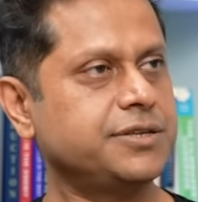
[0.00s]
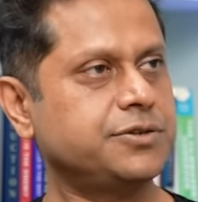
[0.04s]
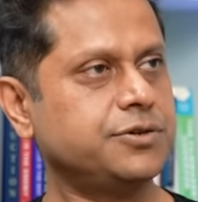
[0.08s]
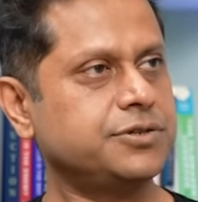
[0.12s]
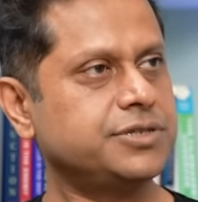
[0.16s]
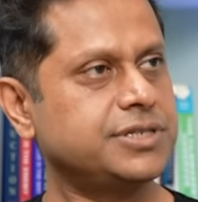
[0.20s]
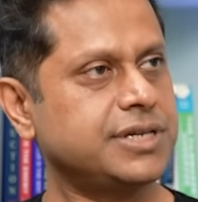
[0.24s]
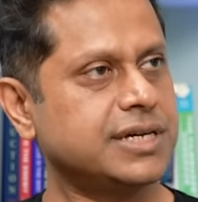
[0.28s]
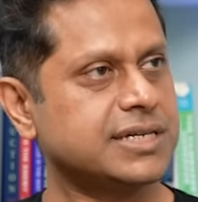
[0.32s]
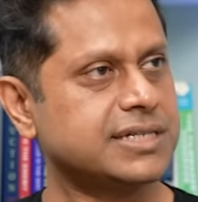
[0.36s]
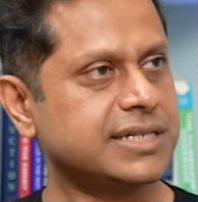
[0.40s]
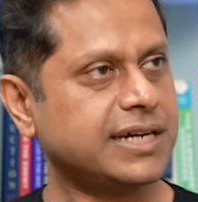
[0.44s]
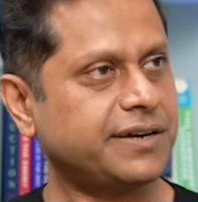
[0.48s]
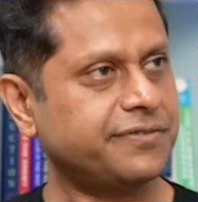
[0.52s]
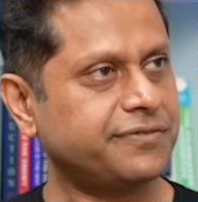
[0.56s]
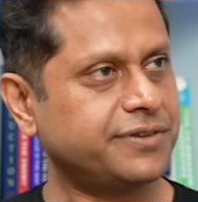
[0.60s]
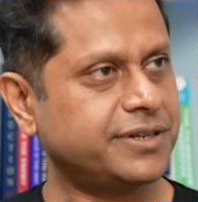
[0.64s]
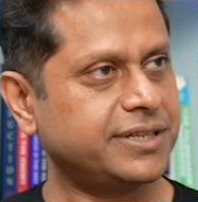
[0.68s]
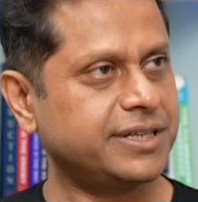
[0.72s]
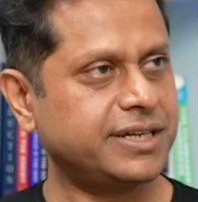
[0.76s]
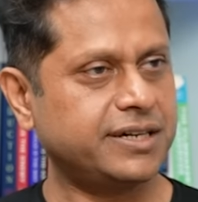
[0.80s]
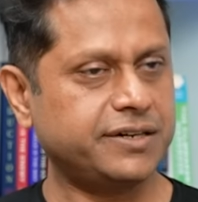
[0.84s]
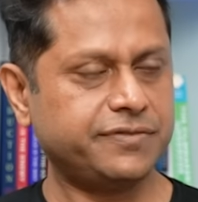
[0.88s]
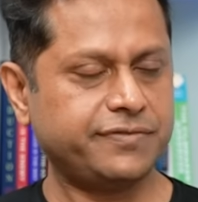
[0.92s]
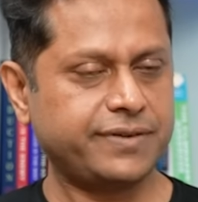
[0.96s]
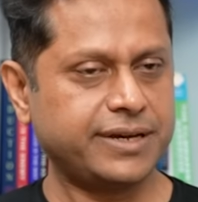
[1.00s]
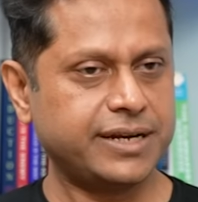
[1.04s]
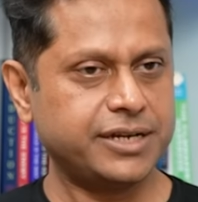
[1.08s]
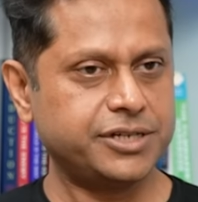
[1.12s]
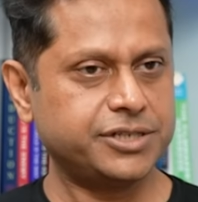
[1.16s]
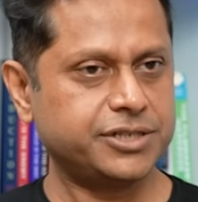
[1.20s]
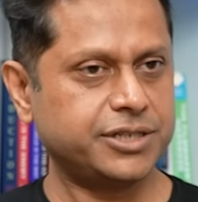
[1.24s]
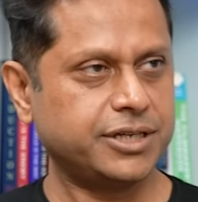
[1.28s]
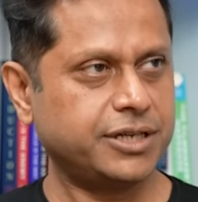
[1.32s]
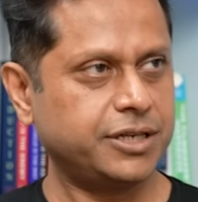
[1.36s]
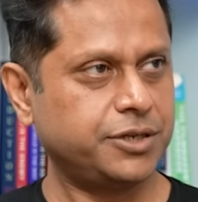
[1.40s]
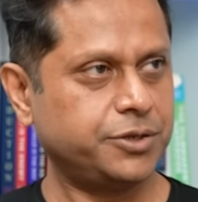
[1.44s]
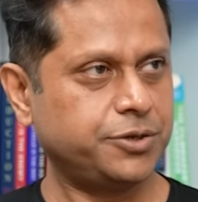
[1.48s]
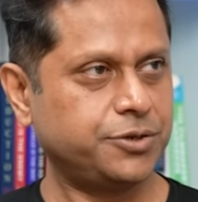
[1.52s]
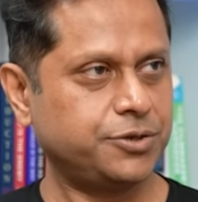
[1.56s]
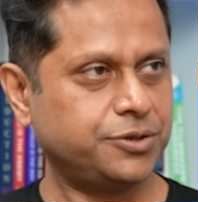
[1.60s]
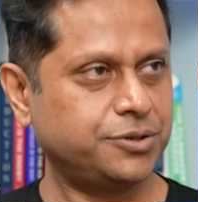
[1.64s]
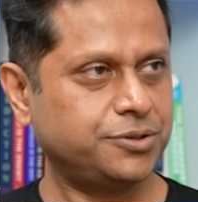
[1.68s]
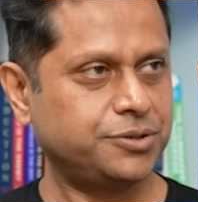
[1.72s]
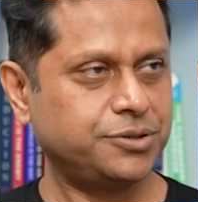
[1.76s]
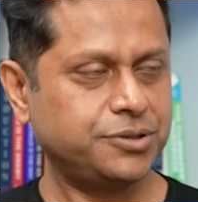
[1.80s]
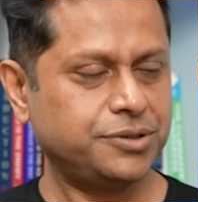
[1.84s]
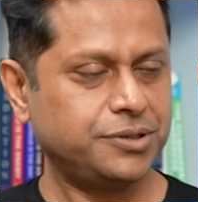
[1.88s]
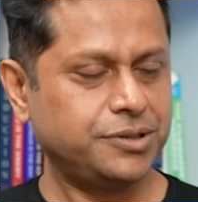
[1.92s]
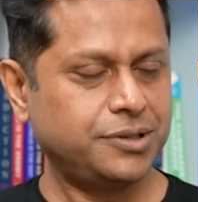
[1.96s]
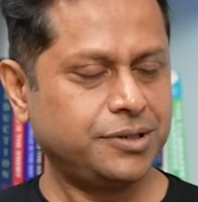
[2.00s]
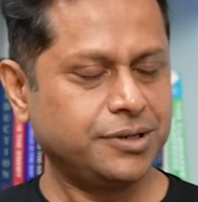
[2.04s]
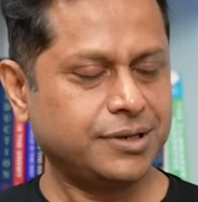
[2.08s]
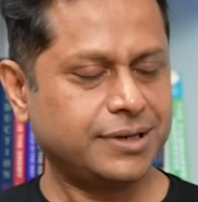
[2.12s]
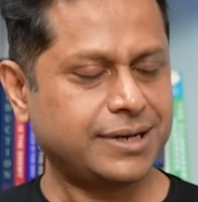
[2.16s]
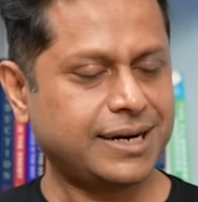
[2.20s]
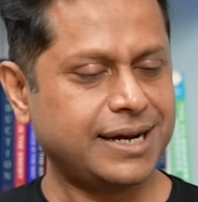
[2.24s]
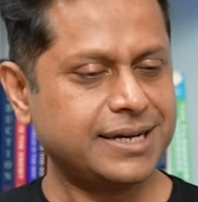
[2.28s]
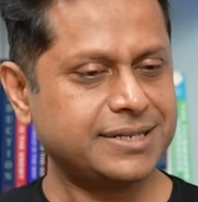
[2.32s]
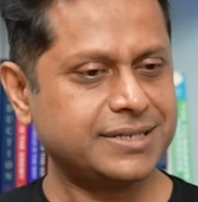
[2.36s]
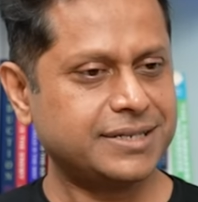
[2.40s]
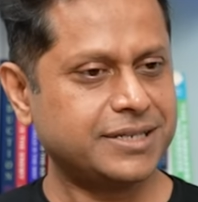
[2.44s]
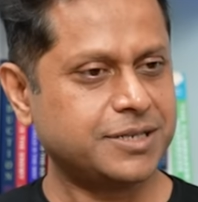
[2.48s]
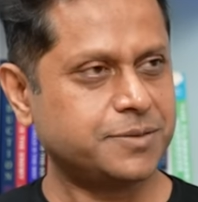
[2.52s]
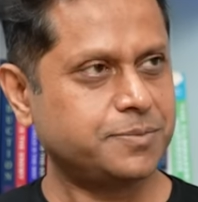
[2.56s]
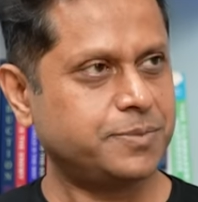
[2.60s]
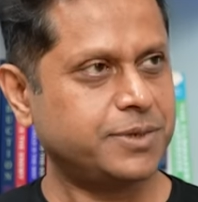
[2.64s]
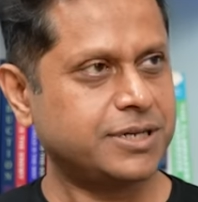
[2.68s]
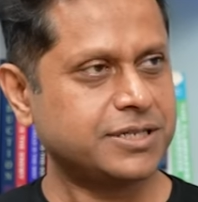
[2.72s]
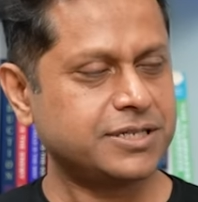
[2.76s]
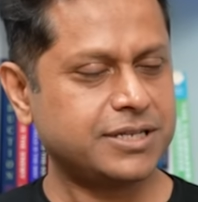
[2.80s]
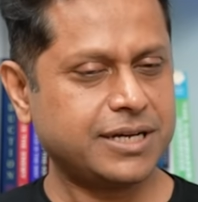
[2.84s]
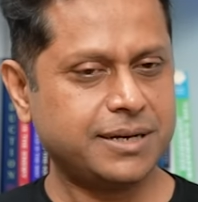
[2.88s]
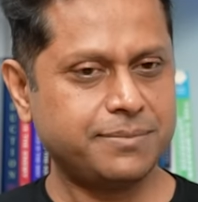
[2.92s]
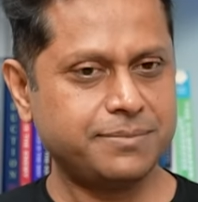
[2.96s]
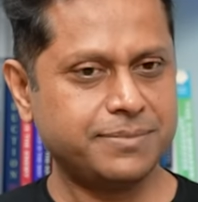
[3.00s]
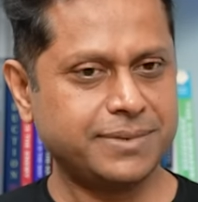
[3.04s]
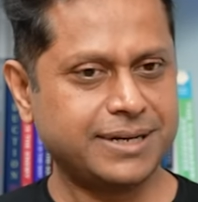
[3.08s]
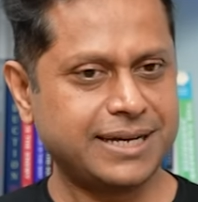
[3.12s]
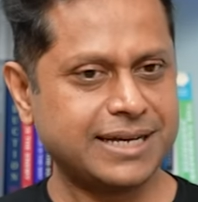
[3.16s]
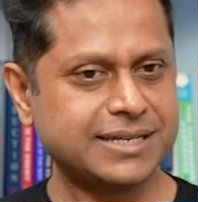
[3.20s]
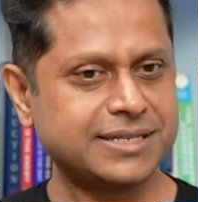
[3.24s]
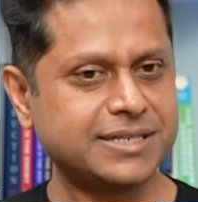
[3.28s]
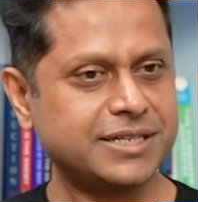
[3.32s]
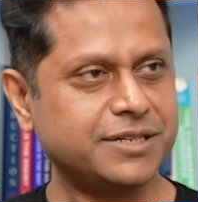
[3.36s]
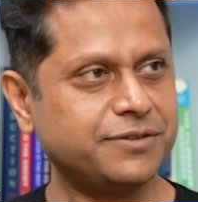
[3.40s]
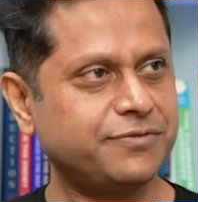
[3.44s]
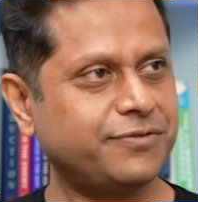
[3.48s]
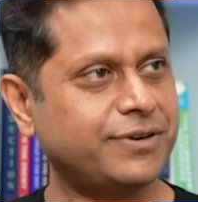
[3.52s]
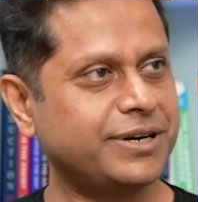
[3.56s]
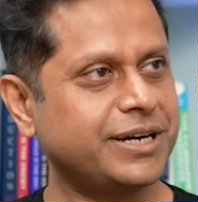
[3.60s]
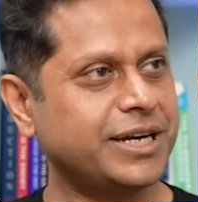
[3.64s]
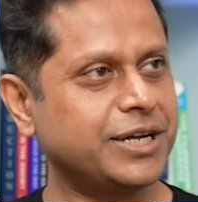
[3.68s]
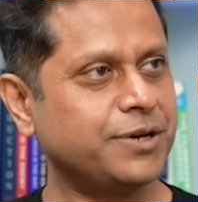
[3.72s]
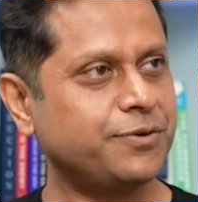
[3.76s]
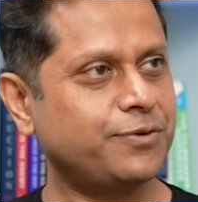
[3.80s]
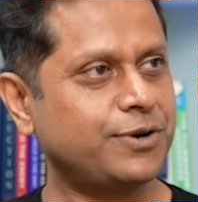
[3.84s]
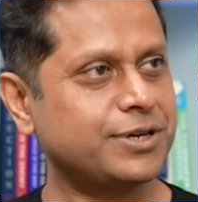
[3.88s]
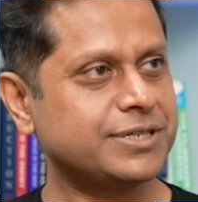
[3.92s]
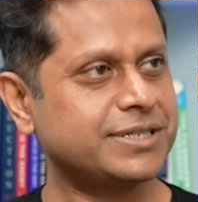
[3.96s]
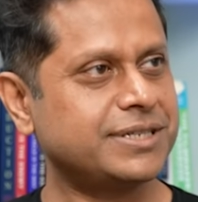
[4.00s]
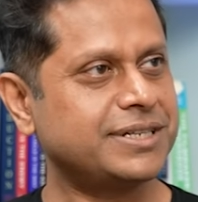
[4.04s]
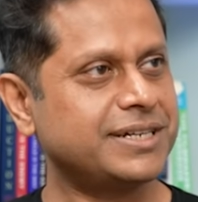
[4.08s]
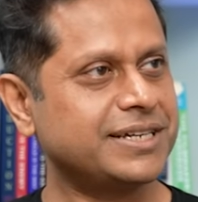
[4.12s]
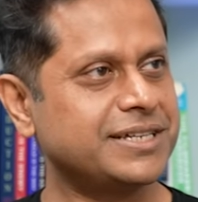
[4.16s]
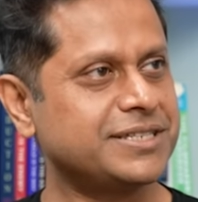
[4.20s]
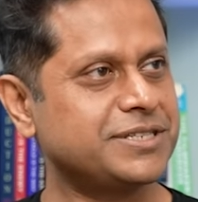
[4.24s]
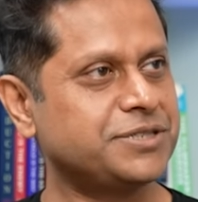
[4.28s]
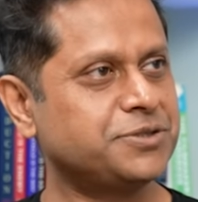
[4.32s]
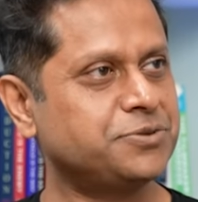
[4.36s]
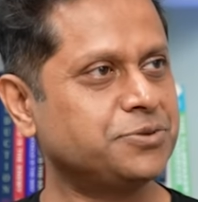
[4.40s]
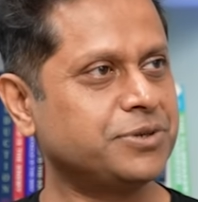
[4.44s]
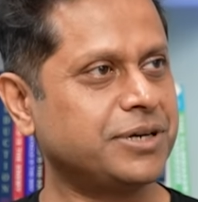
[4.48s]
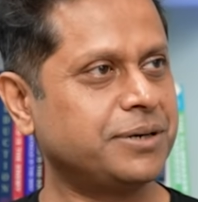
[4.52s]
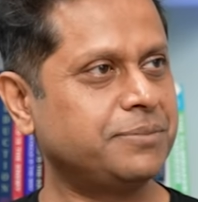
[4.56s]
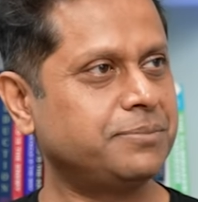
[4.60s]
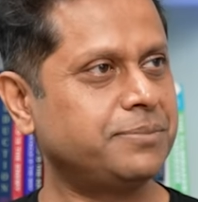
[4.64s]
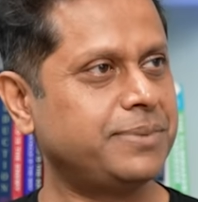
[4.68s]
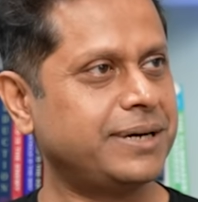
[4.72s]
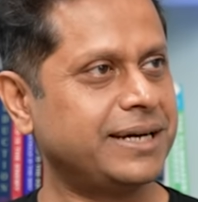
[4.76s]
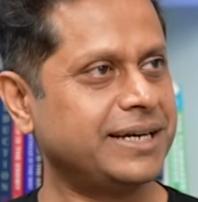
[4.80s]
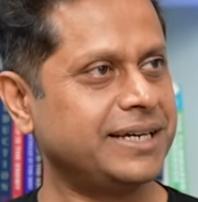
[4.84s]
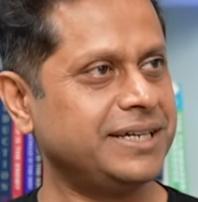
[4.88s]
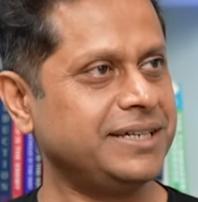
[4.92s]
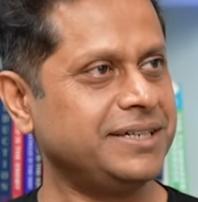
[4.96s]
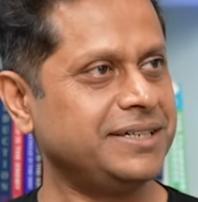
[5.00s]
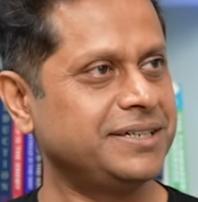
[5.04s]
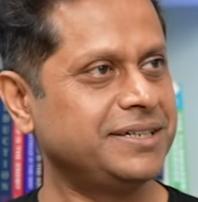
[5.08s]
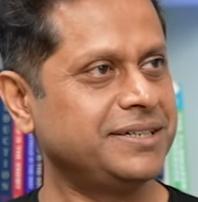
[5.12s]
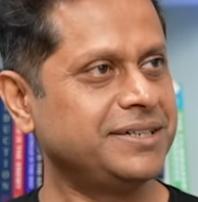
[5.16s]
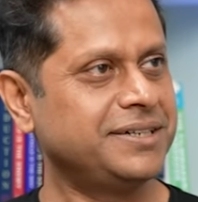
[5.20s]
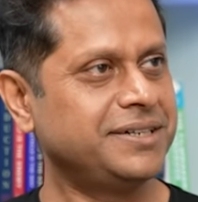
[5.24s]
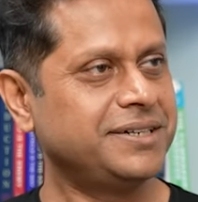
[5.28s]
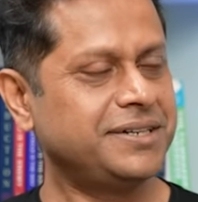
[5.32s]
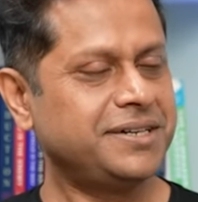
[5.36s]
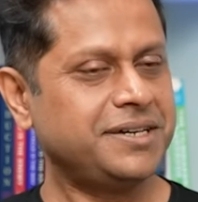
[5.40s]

So just after the financial, you know, correct. crisis burst, I'm yes. guessing funding wasn't easy to come by. Yeah.